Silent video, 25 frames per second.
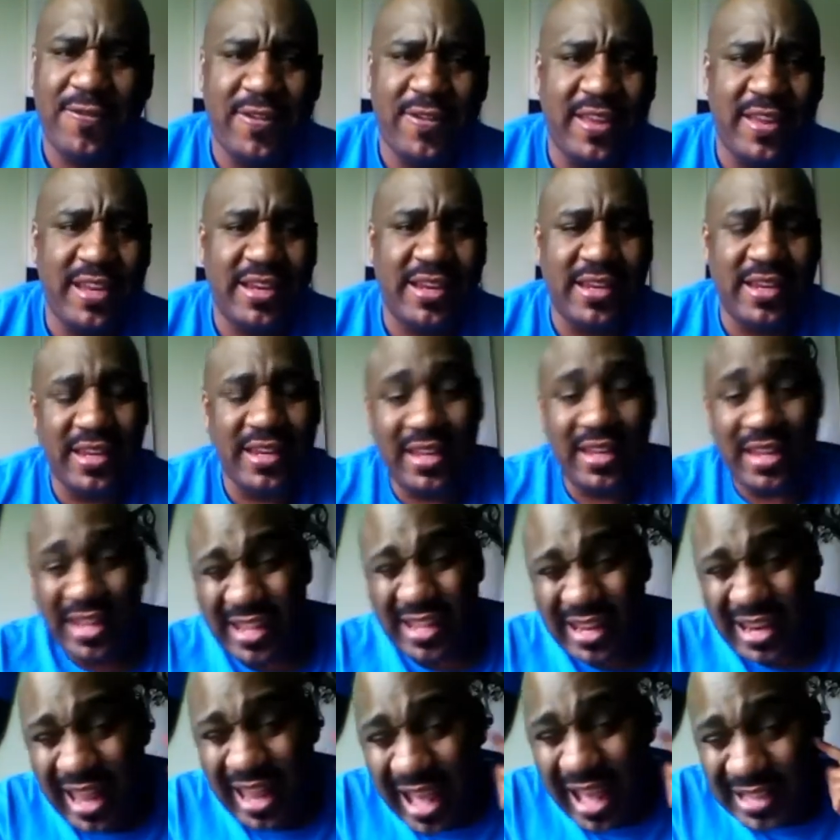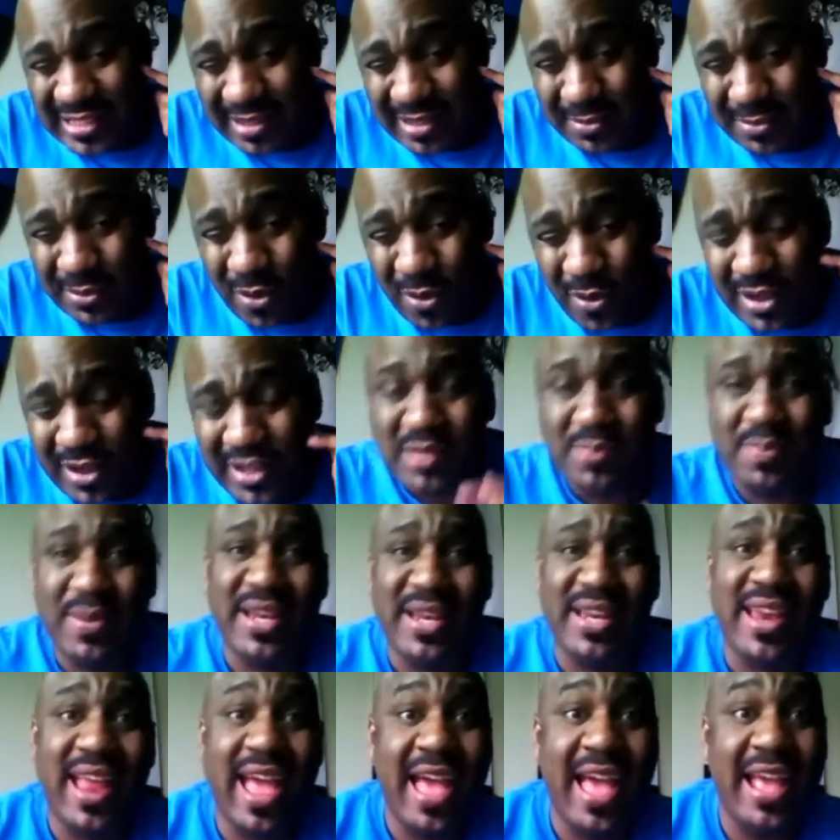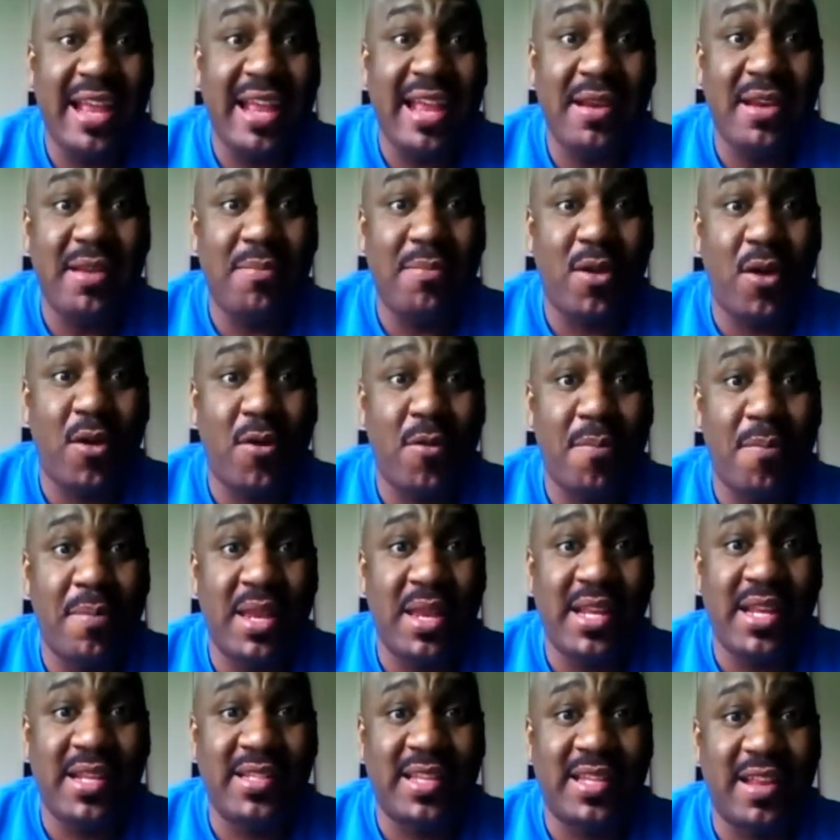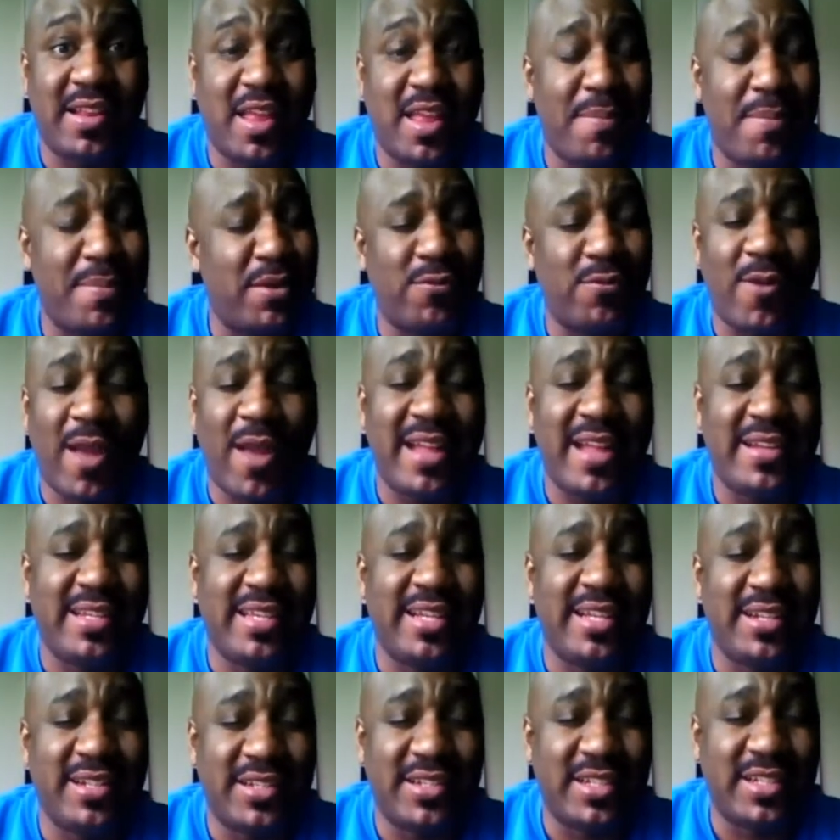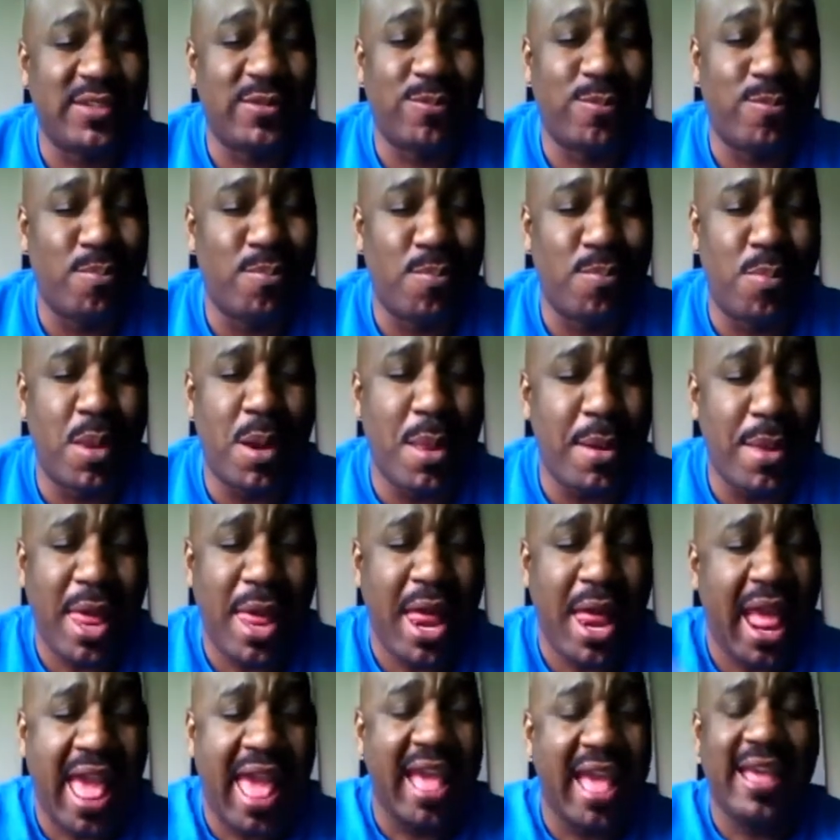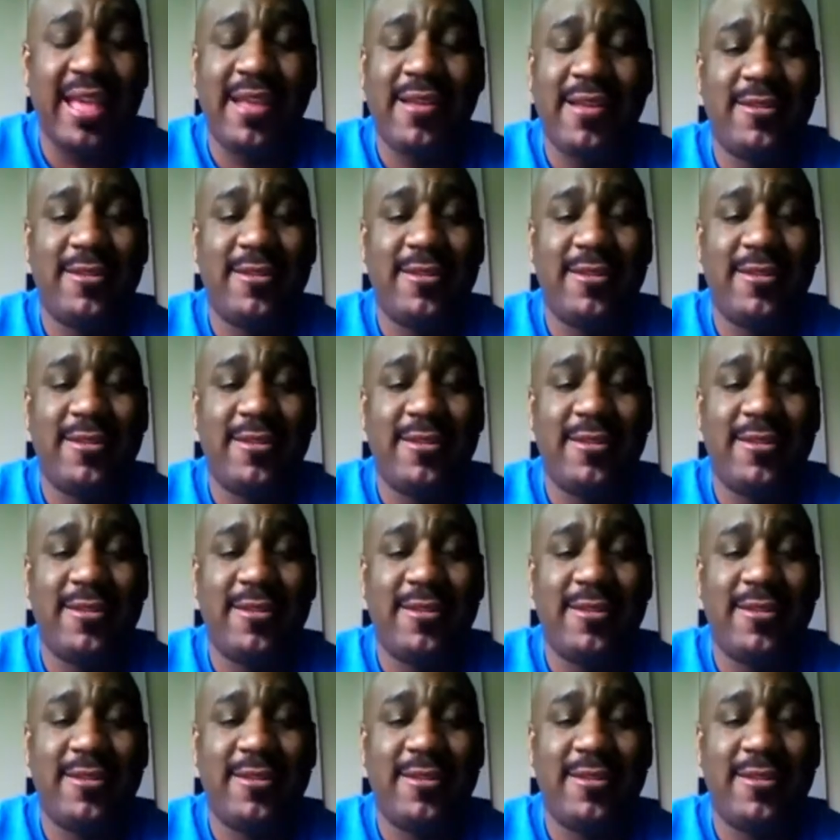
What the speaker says: And as I'm going, it's been 9 whole minutes as I've been ranting and just bleh.